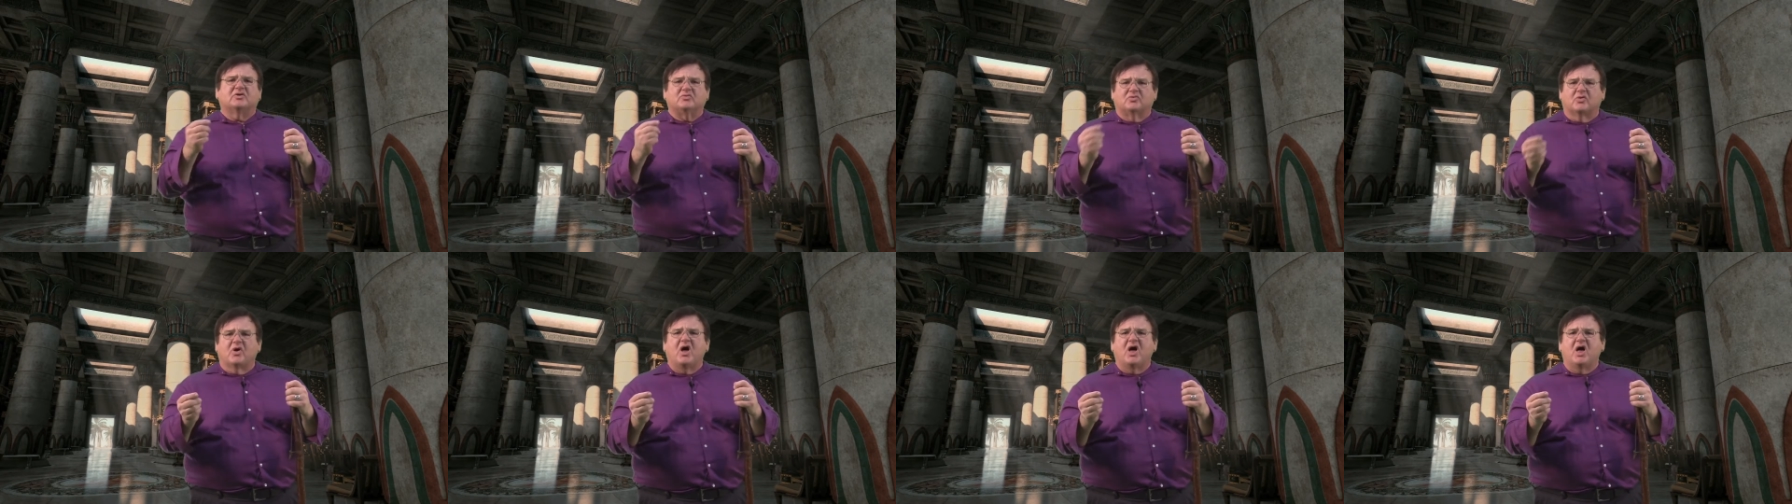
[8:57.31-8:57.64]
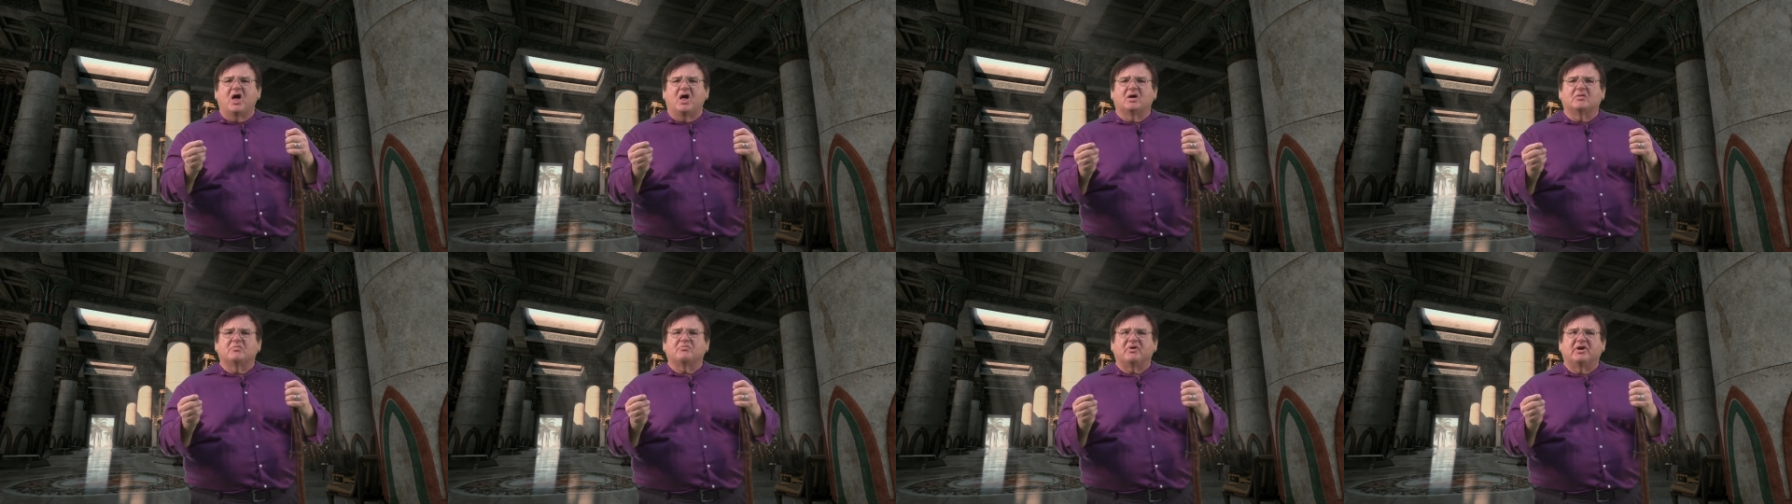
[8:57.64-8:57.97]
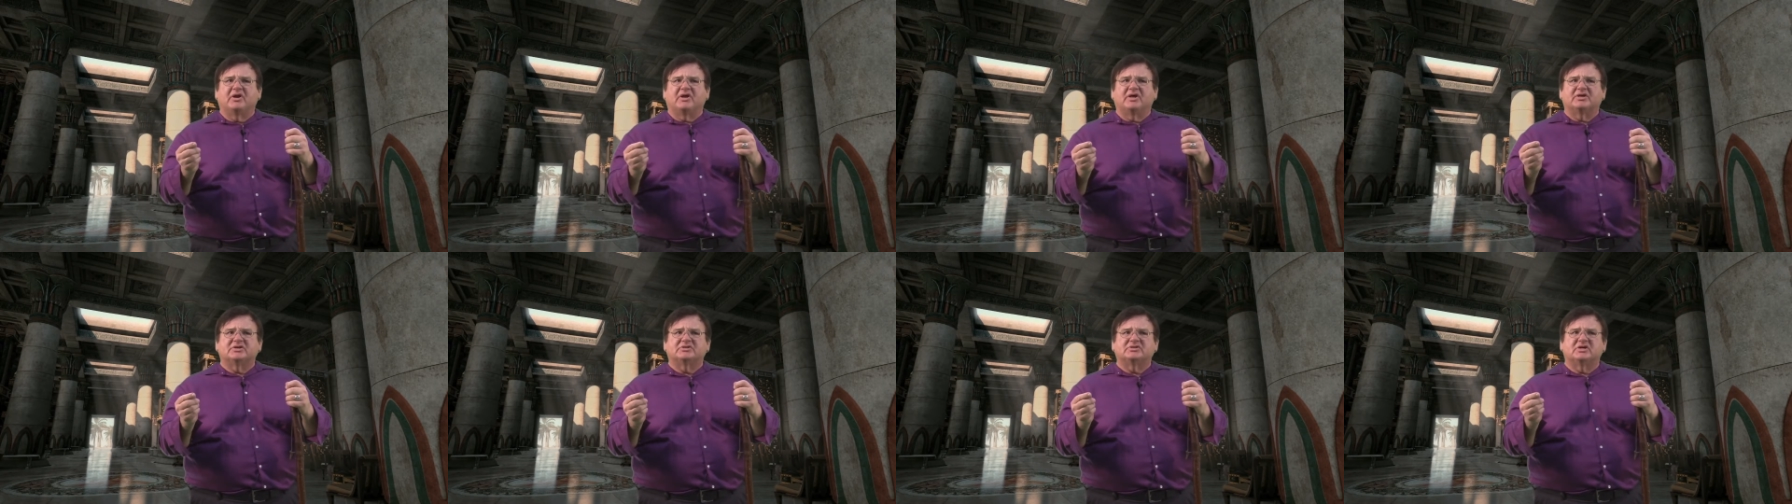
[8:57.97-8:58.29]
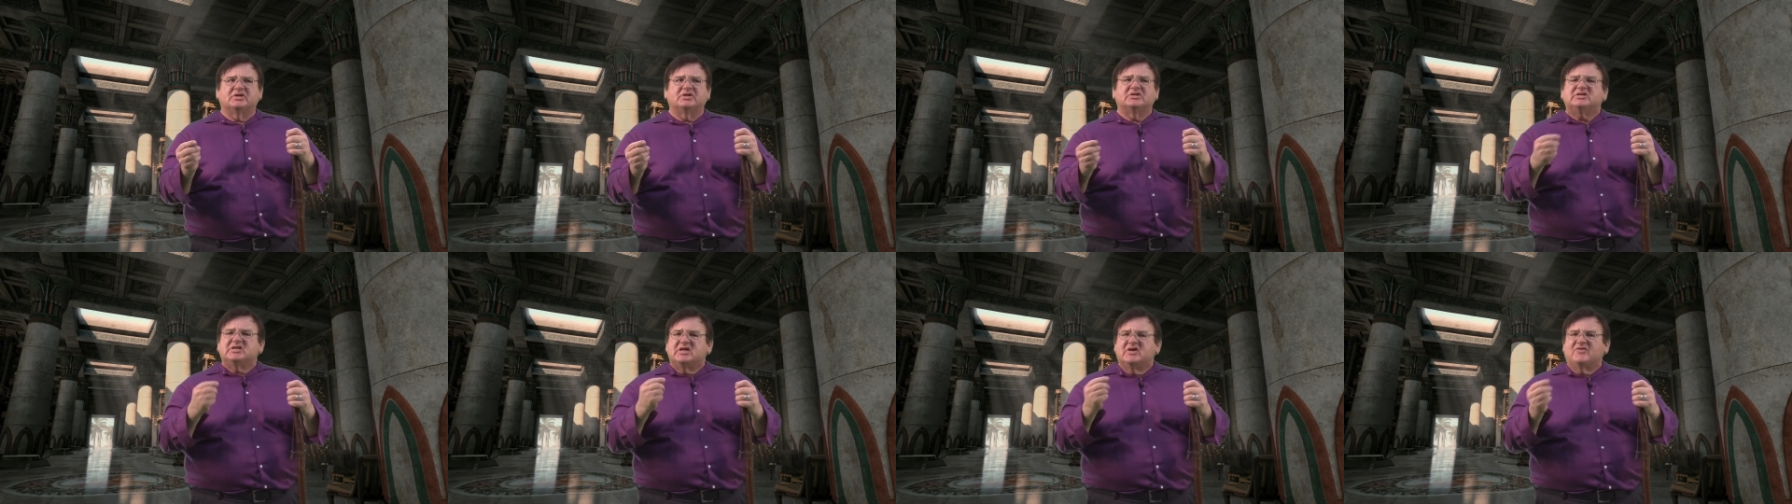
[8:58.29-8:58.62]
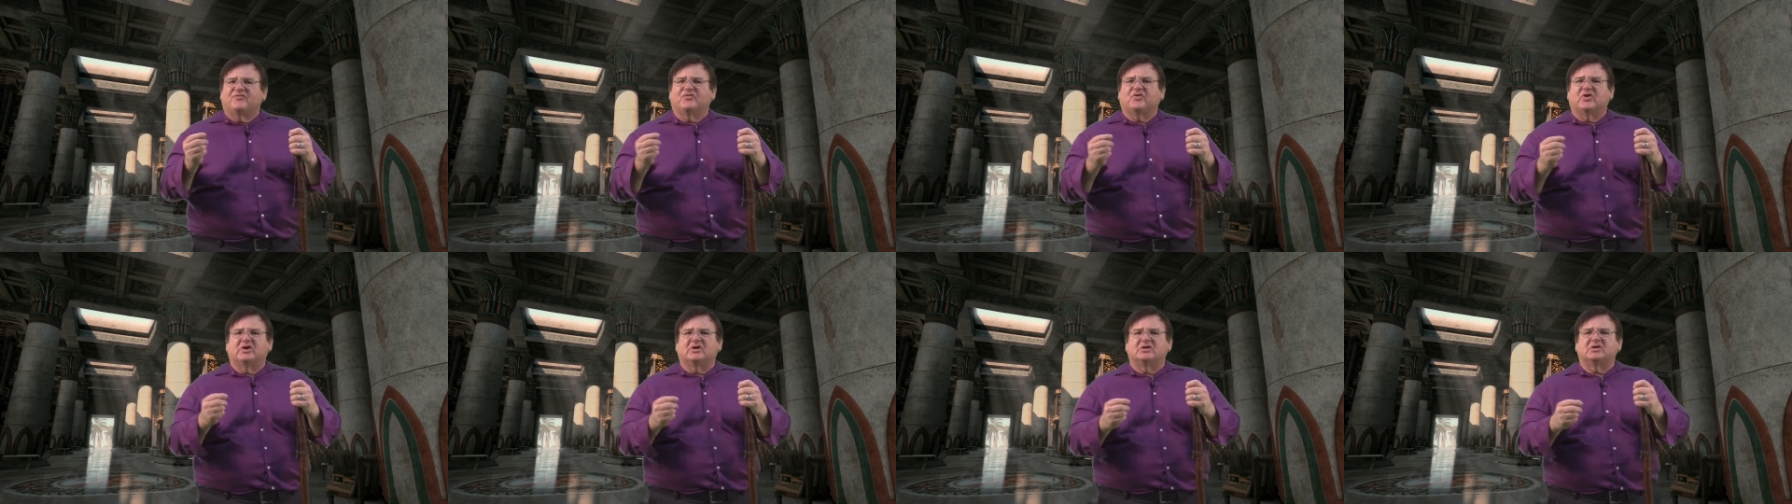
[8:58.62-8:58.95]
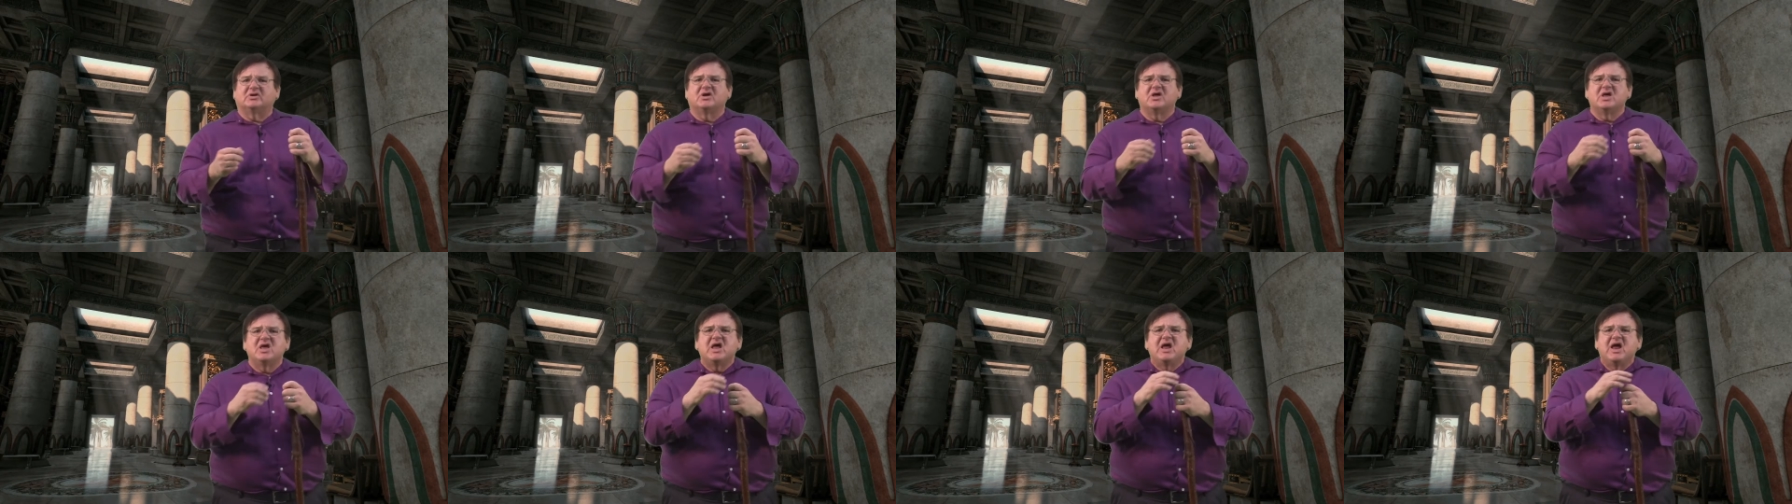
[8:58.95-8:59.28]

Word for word: or wrong, but as different,